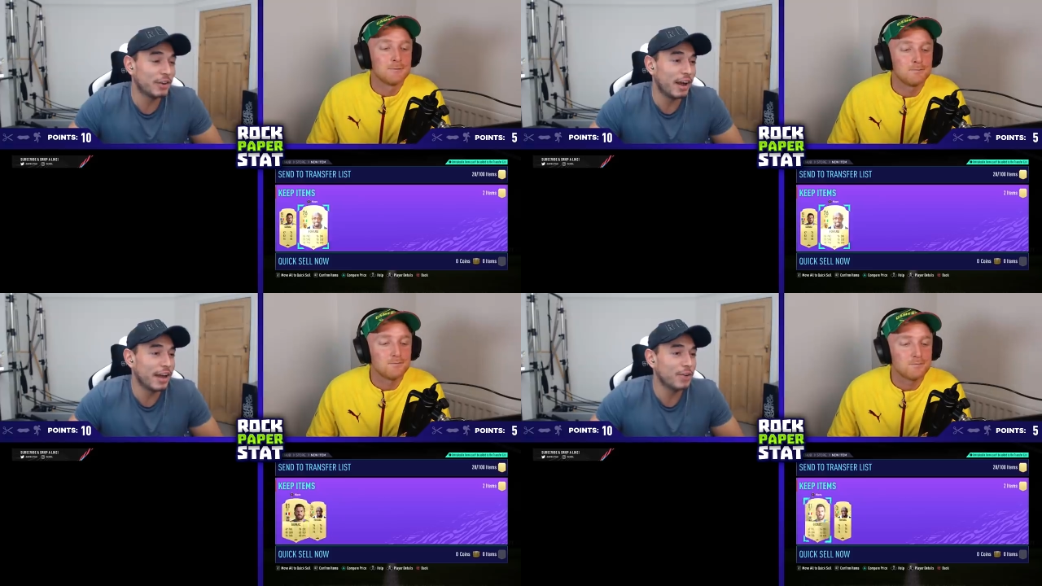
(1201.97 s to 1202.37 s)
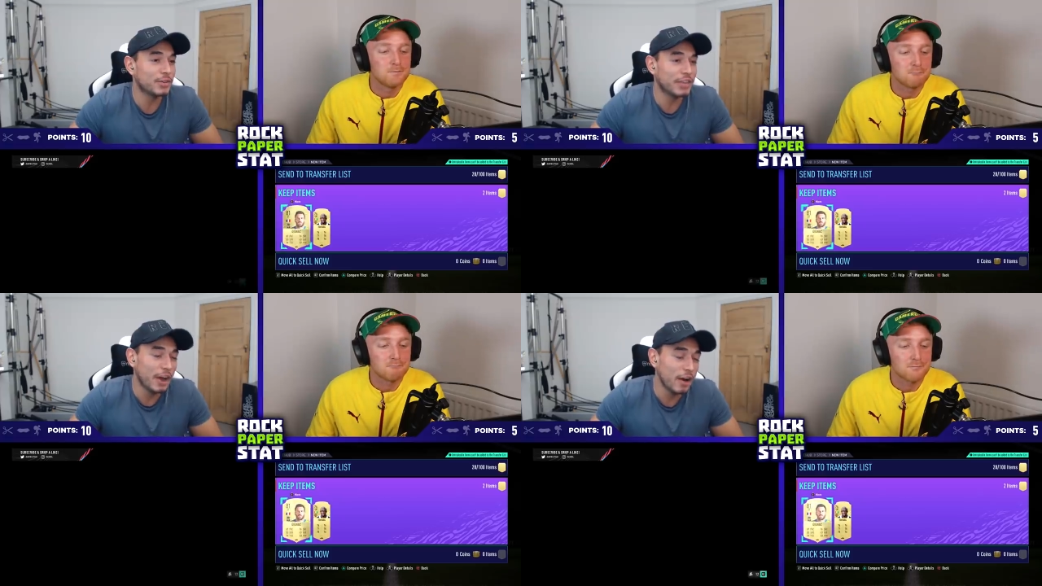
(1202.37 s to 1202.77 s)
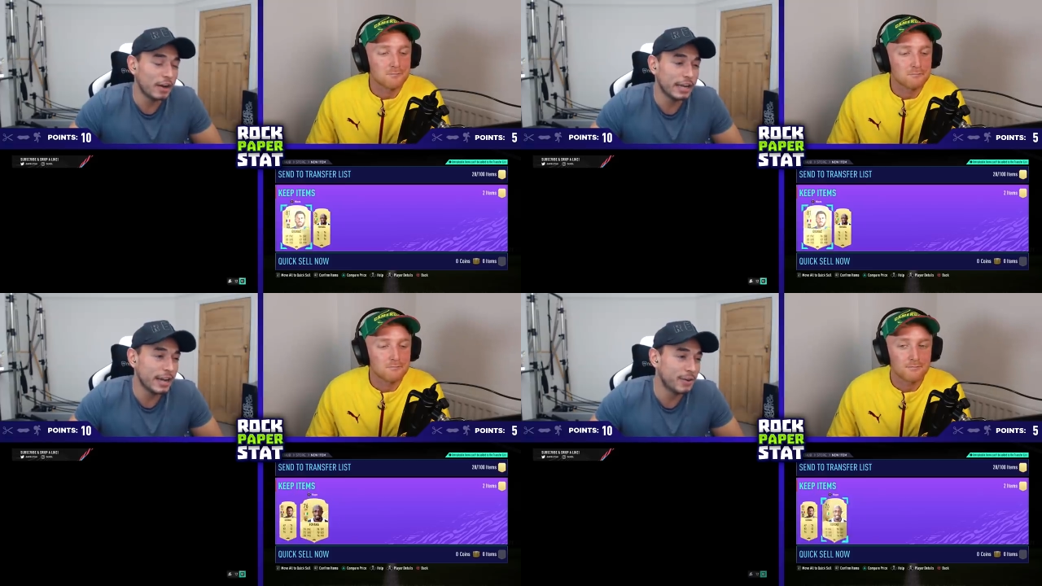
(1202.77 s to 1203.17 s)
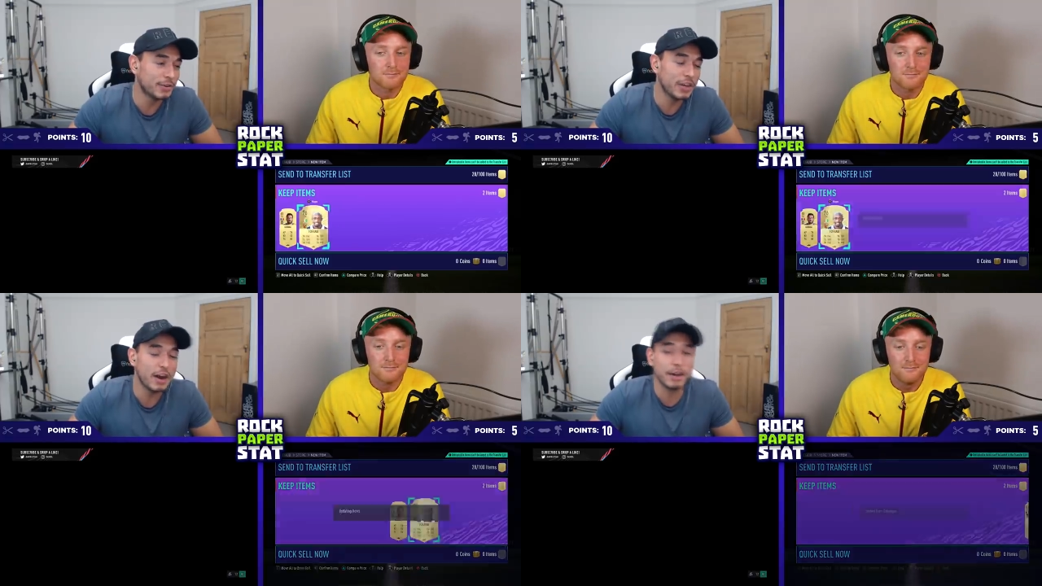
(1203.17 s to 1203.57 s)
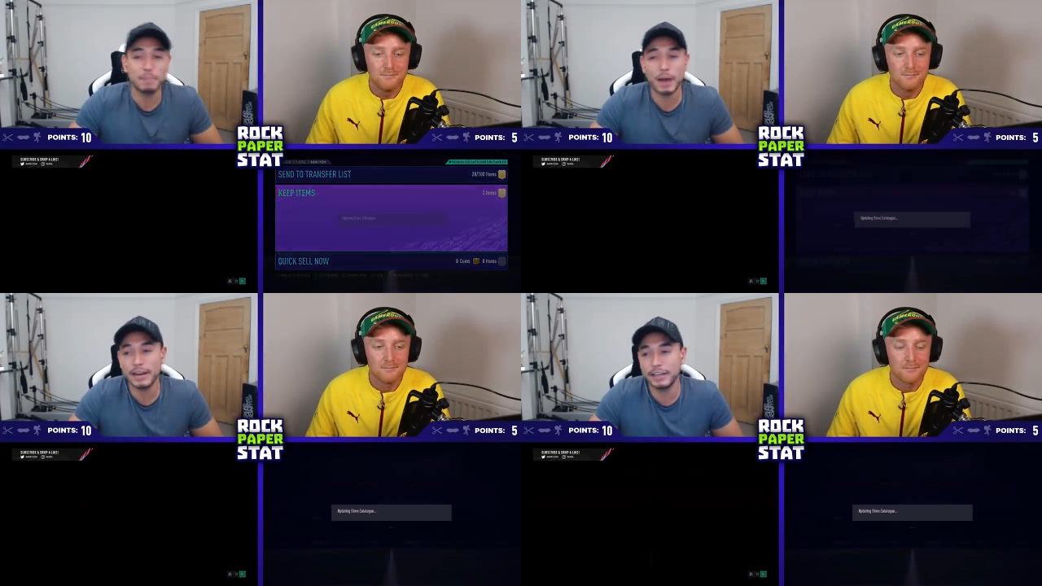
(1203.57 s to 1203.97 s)
Speaker 1: Like, it was the early, it was the early
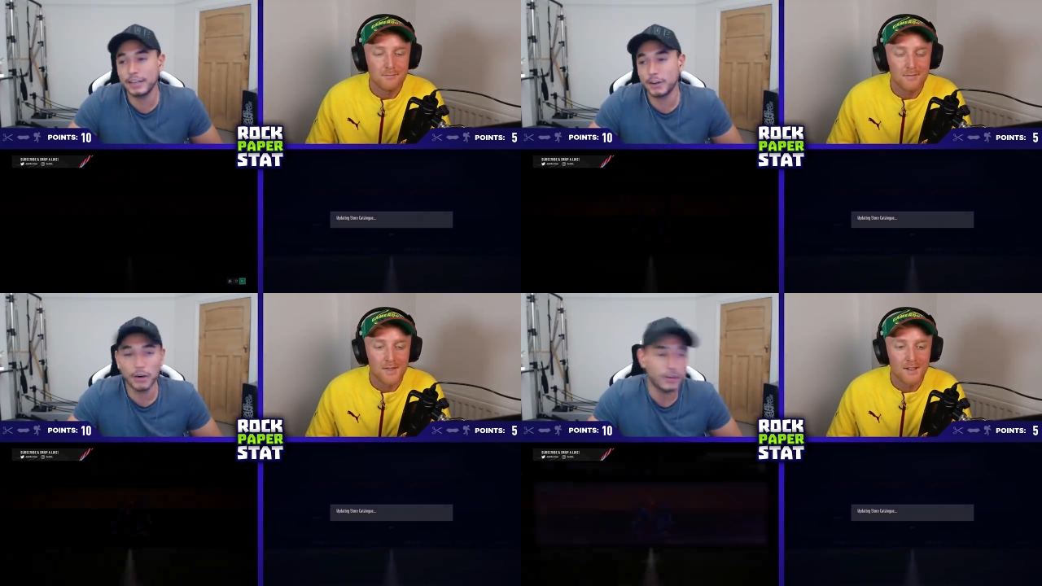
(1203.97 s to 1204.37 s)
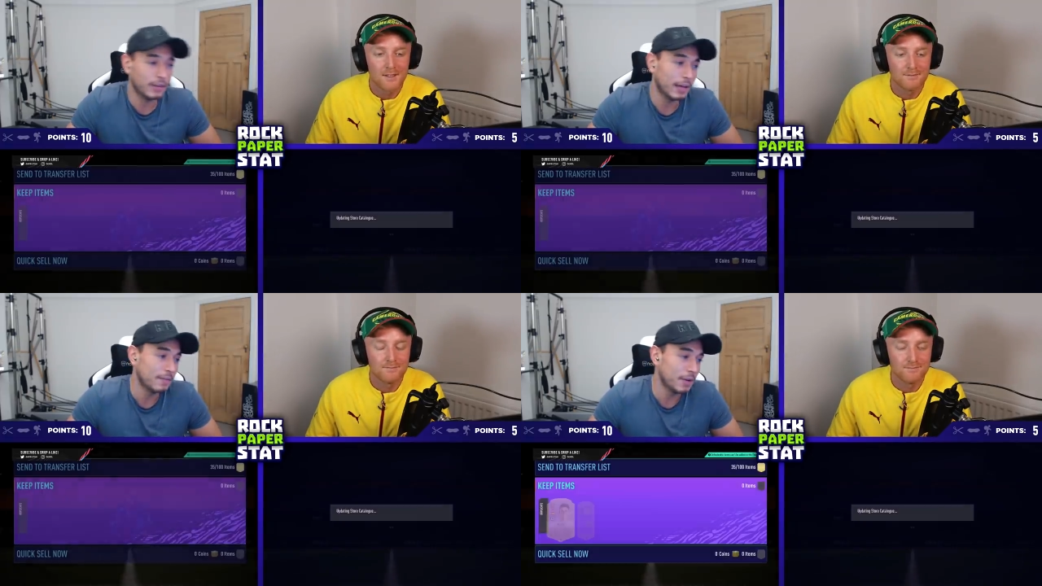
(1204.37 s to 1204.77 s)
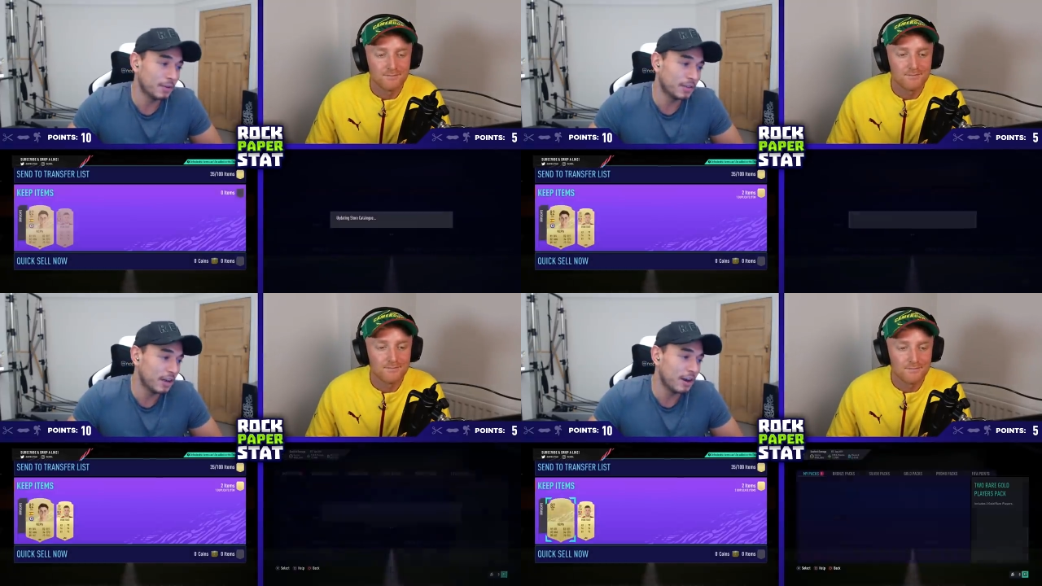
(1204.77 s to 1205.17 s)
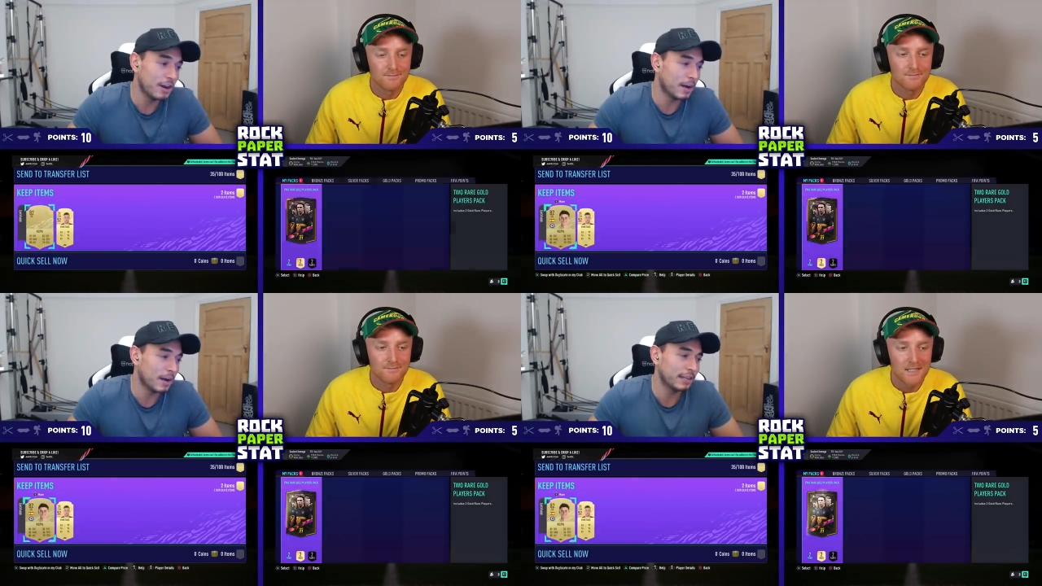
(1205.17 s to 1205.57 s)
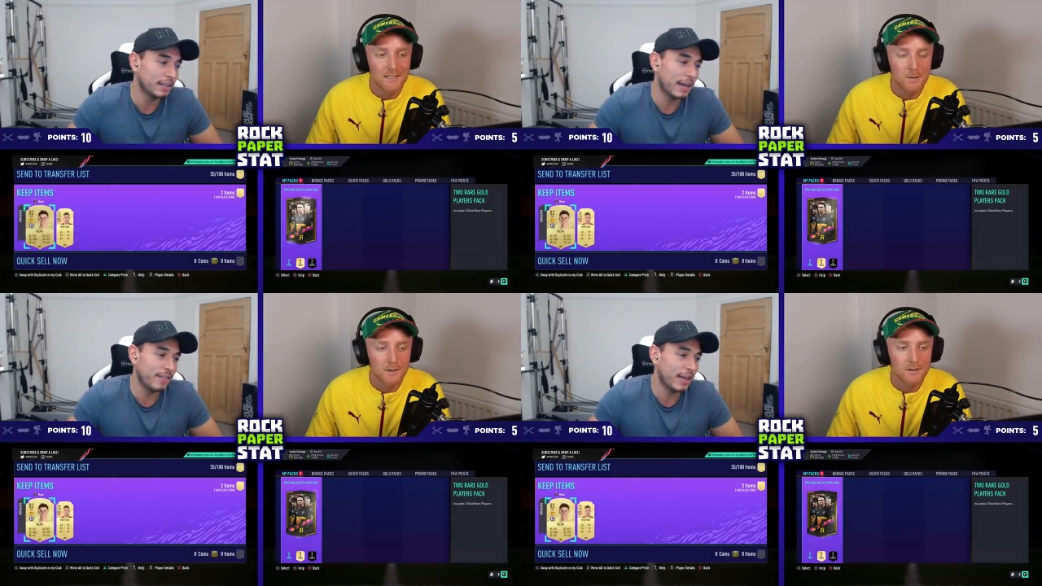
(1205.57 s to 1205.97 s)
bandit that got you there. It was the early
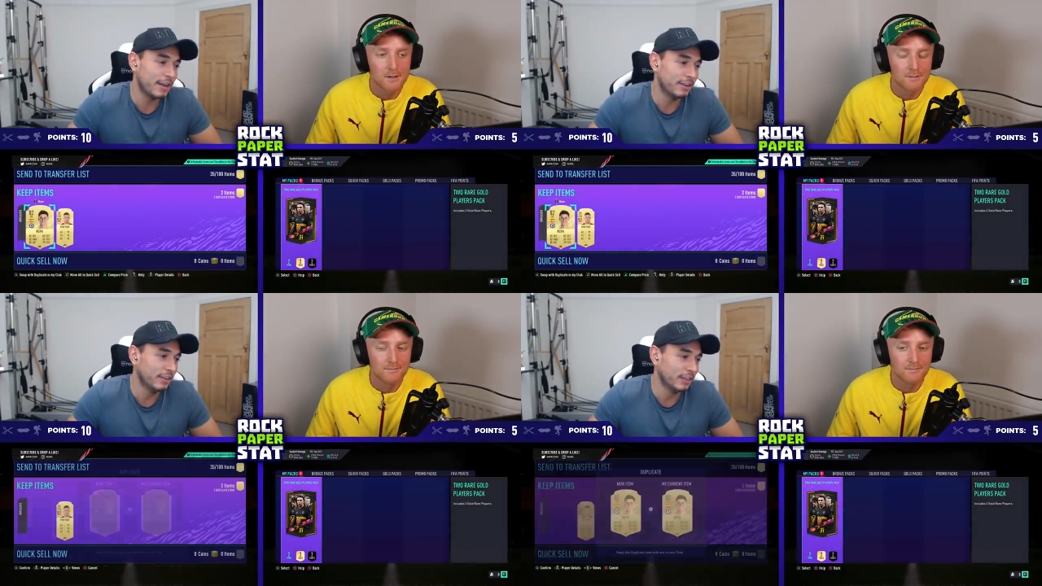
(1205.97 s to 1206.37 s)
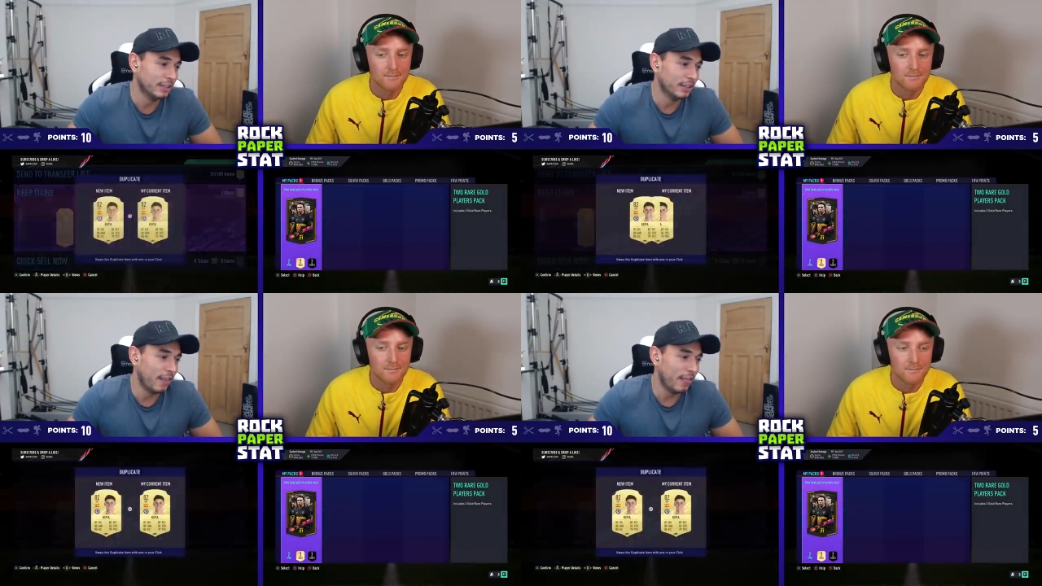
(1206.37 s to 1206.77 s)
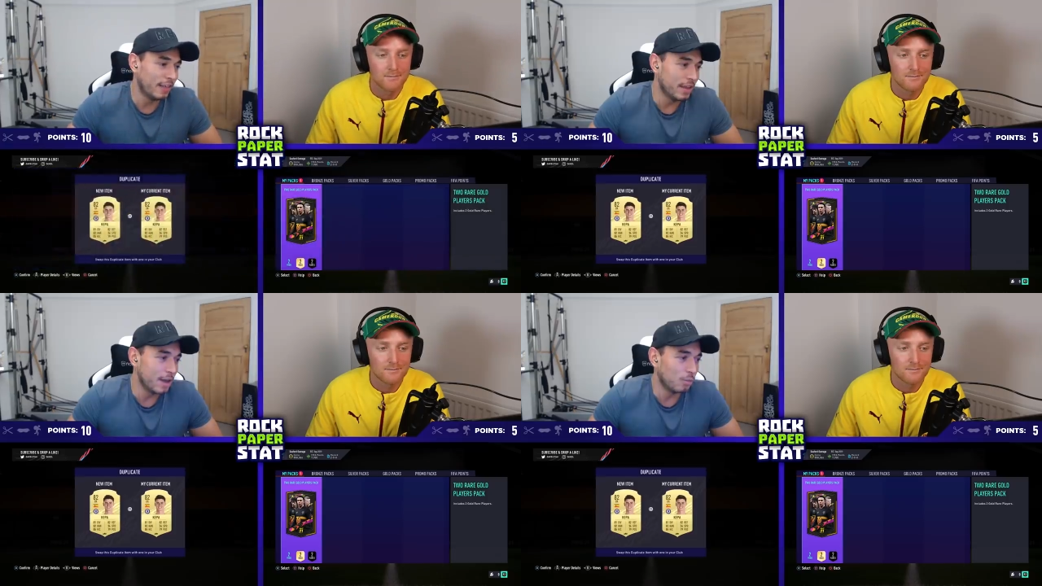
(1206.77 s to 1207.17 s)
bandit, and then, yeah,